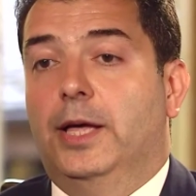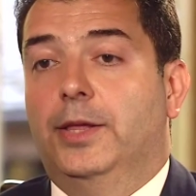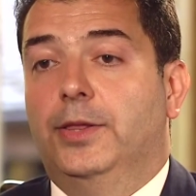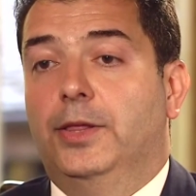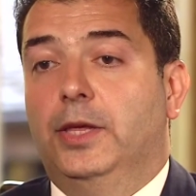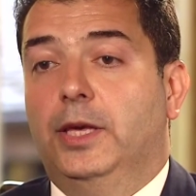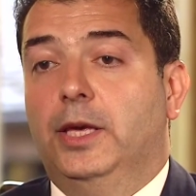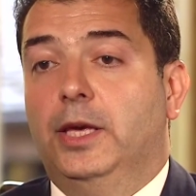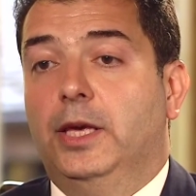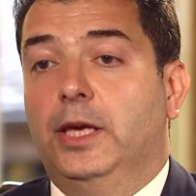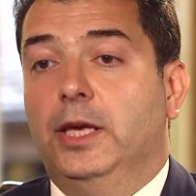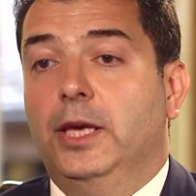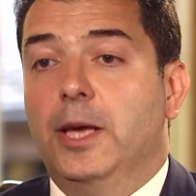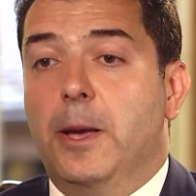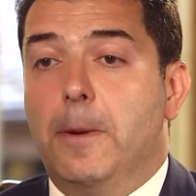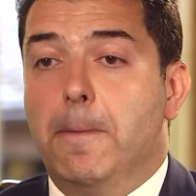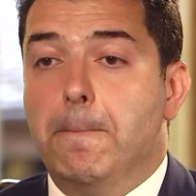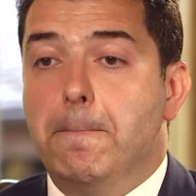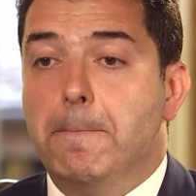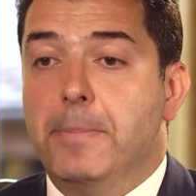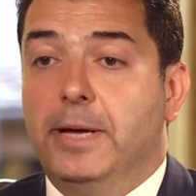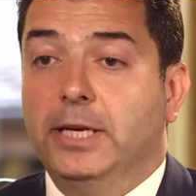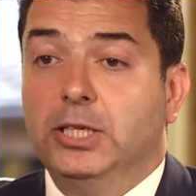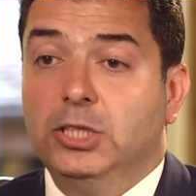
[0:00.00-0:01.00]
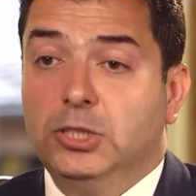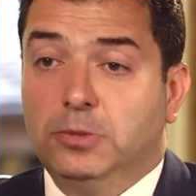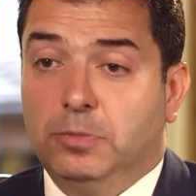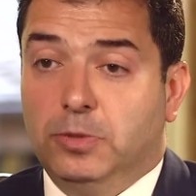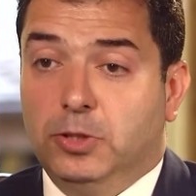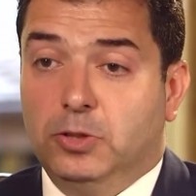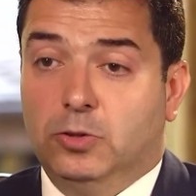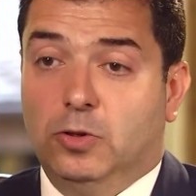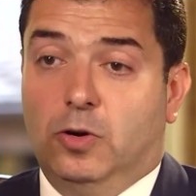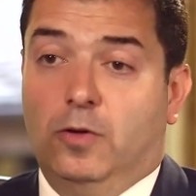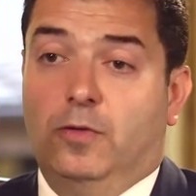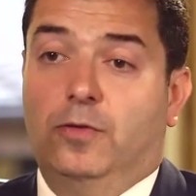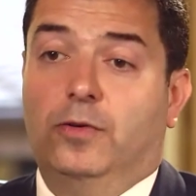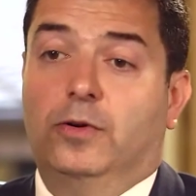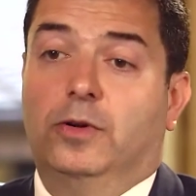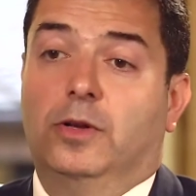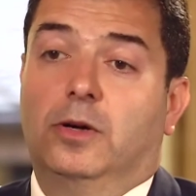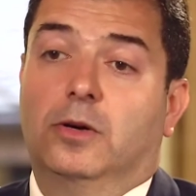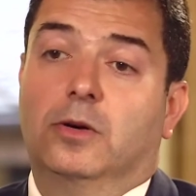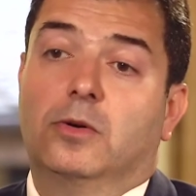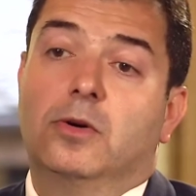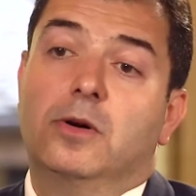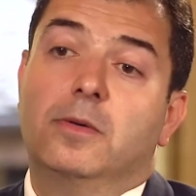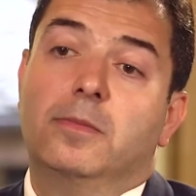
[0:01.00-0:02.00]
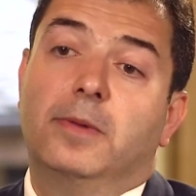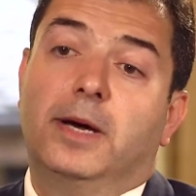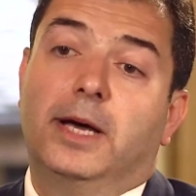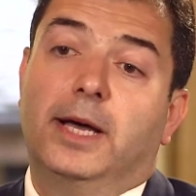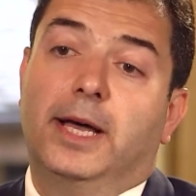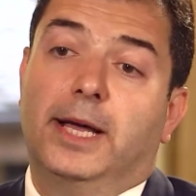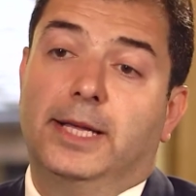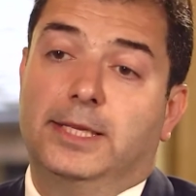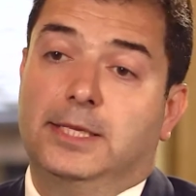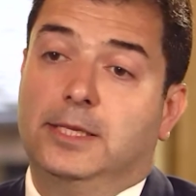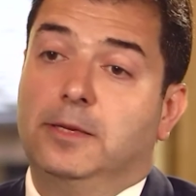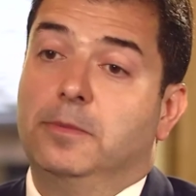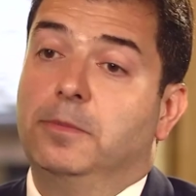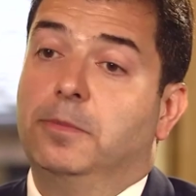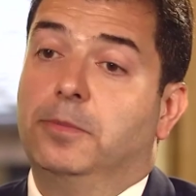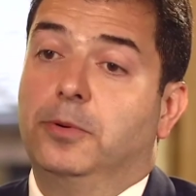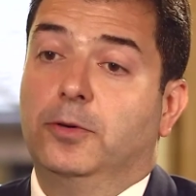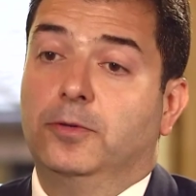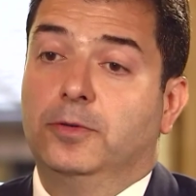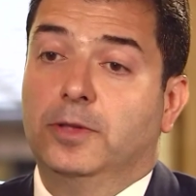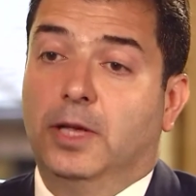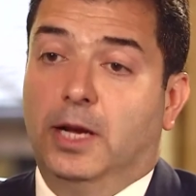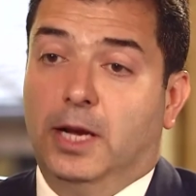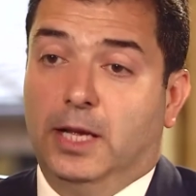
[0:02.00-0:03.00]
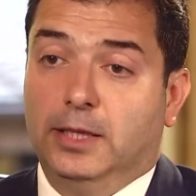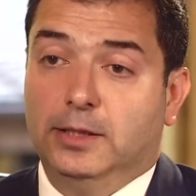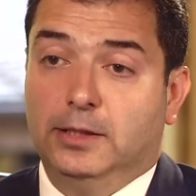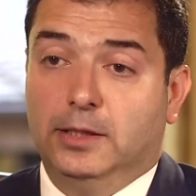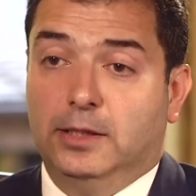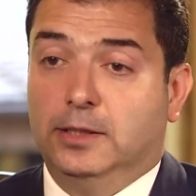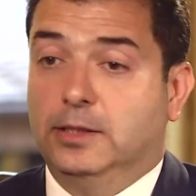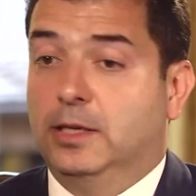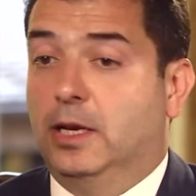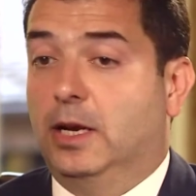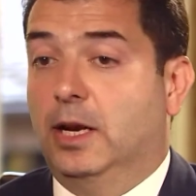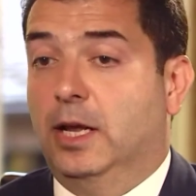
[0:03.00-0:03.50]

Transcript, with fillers: The management of glaucoma has improved a lot in the